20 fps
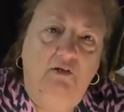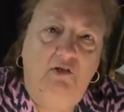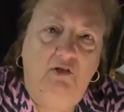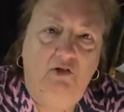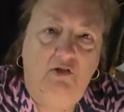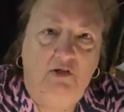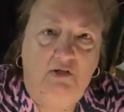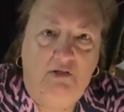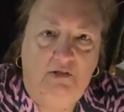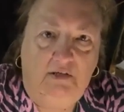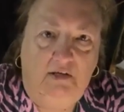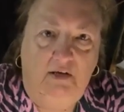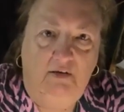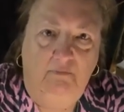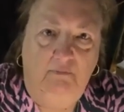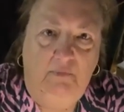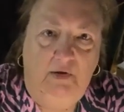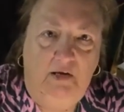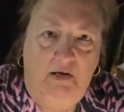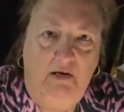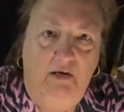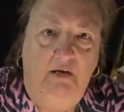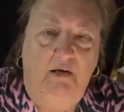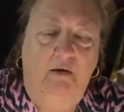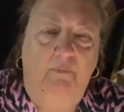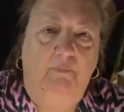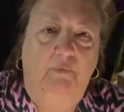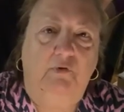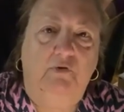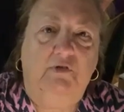to just give
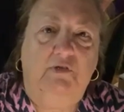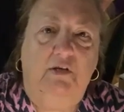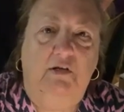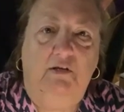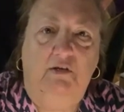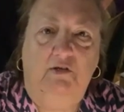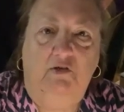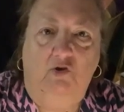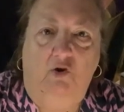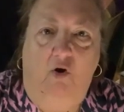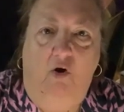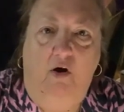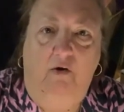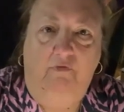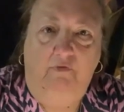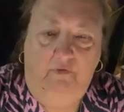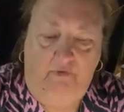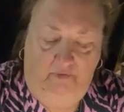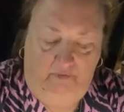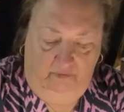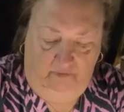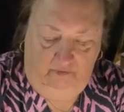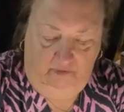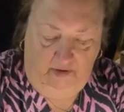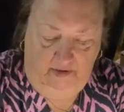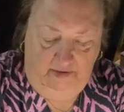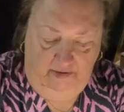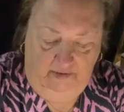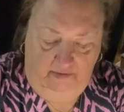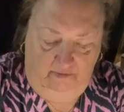me a percentage off,
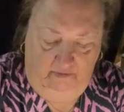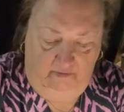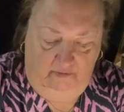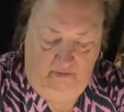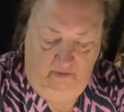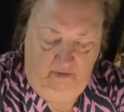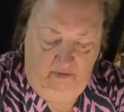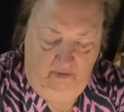right?